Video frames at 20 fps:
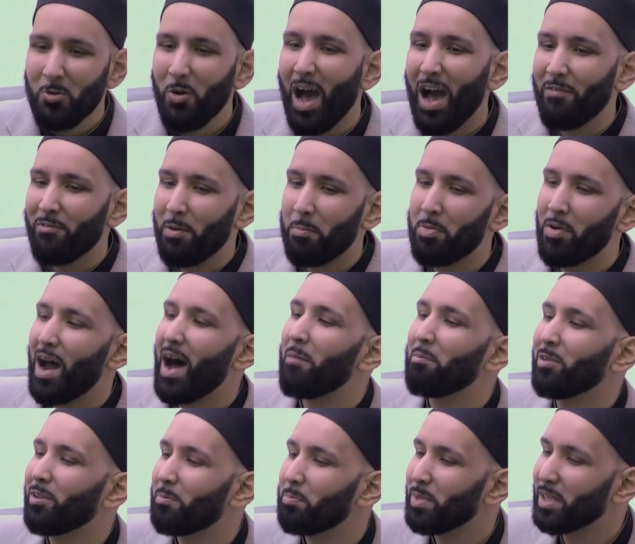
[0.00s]
have a
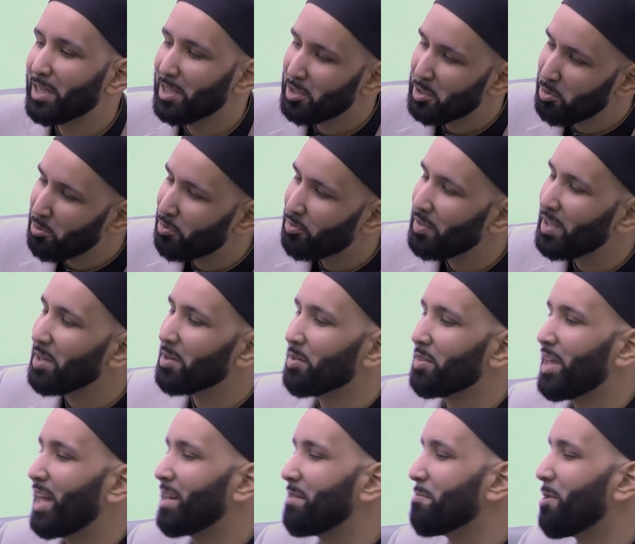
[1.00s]
problem because you feel
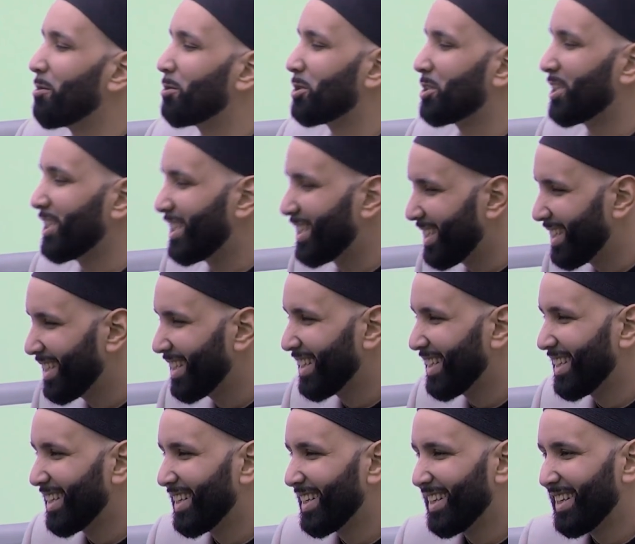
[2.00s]
that emotion.
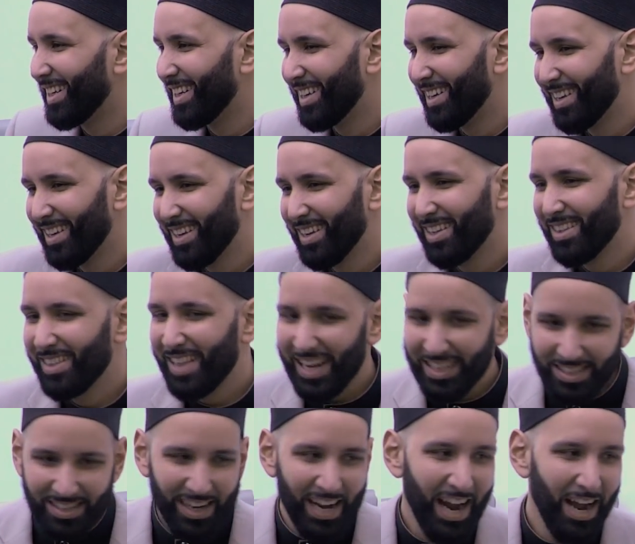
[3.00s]

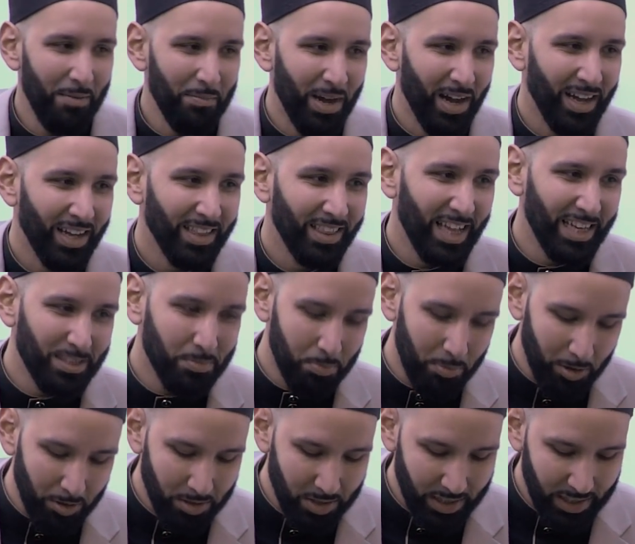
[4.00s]
That's rahmah. That's
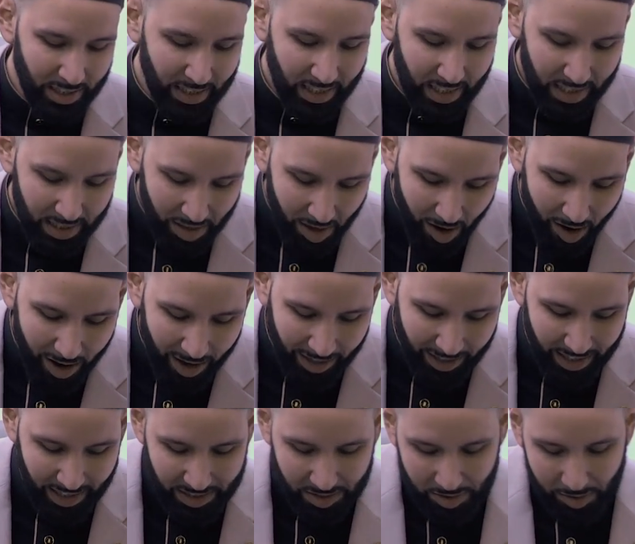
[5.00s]
mercy in the heart.
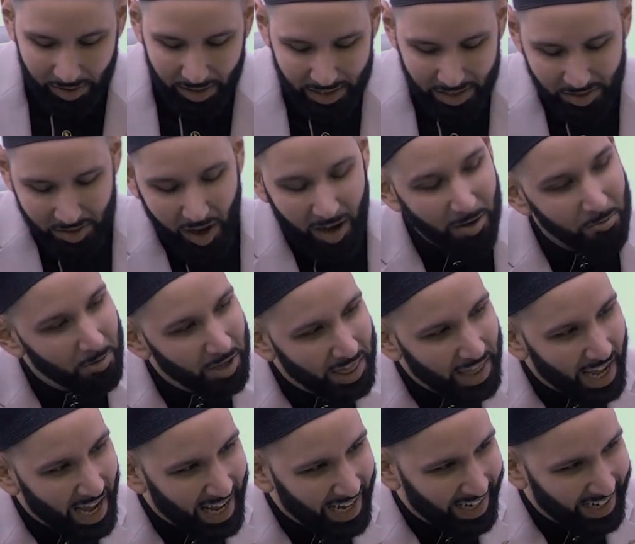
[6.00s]
And so let's start with
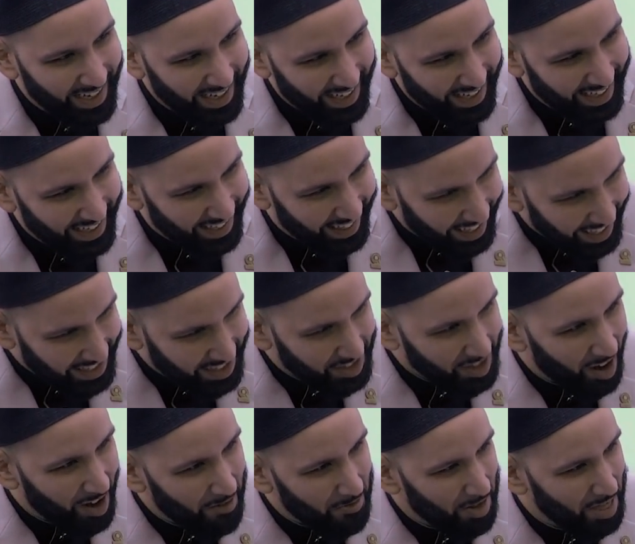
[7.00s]
that. Let's
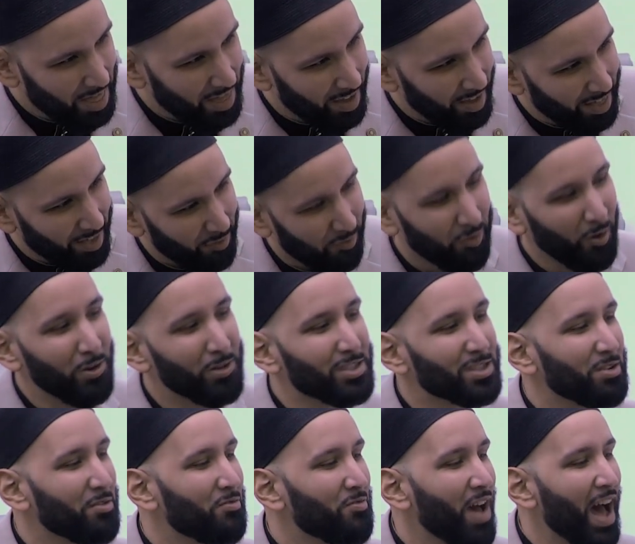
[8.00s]
start with the
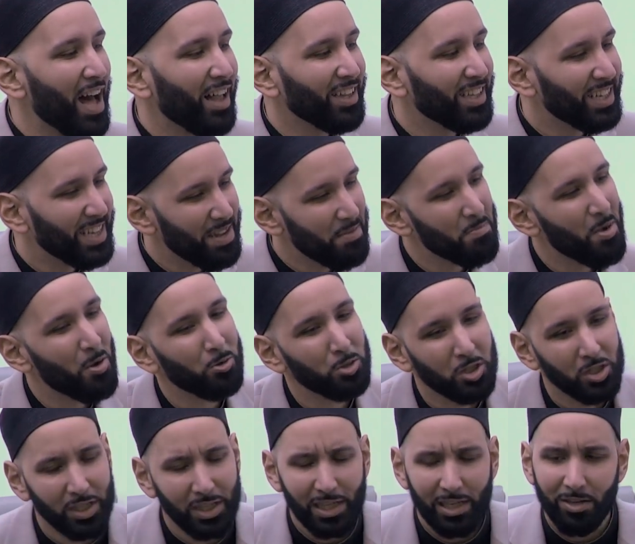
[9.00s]
first valid
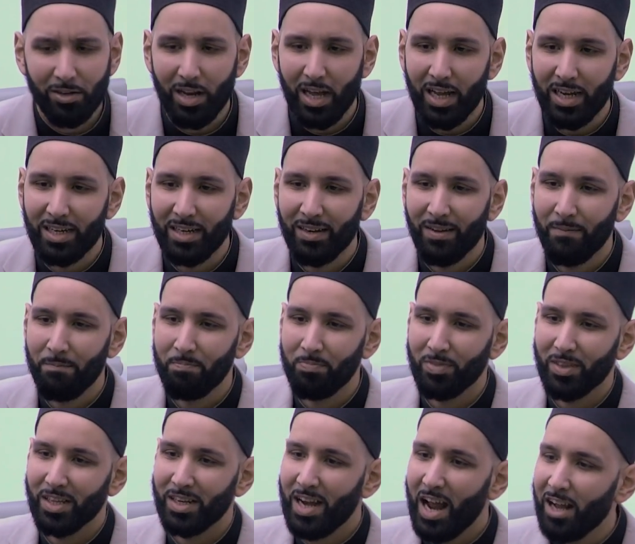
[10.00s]
emotion here and
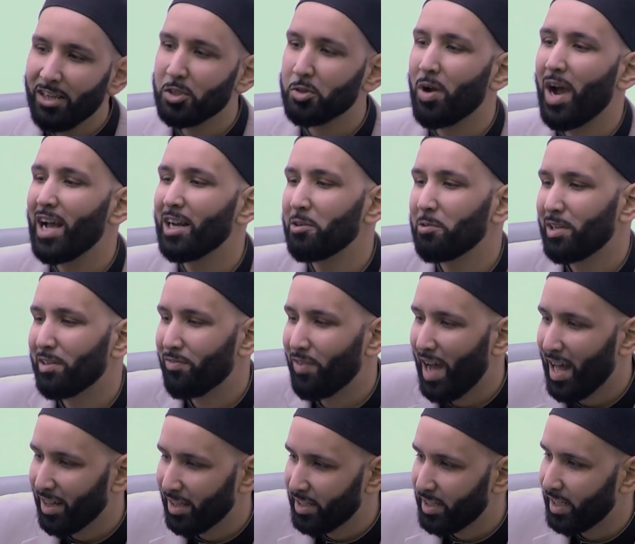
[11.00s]
not try to
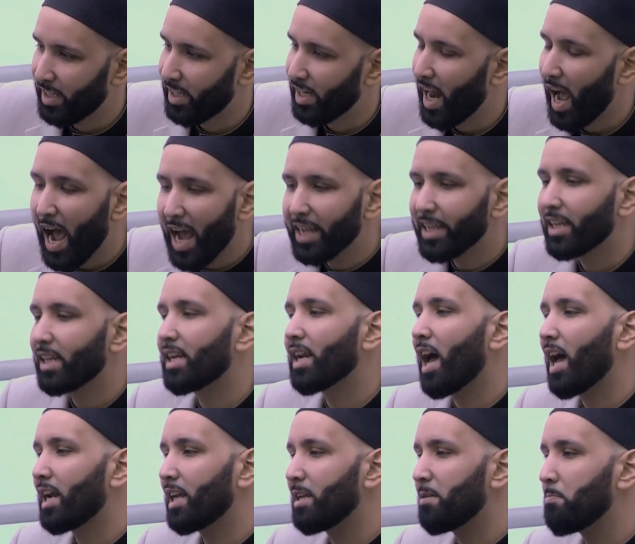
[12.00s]
invalidate it. I
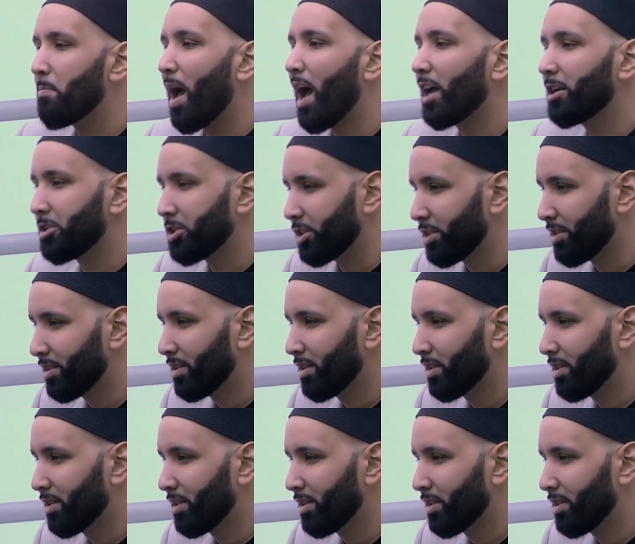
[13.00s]
cannot imagine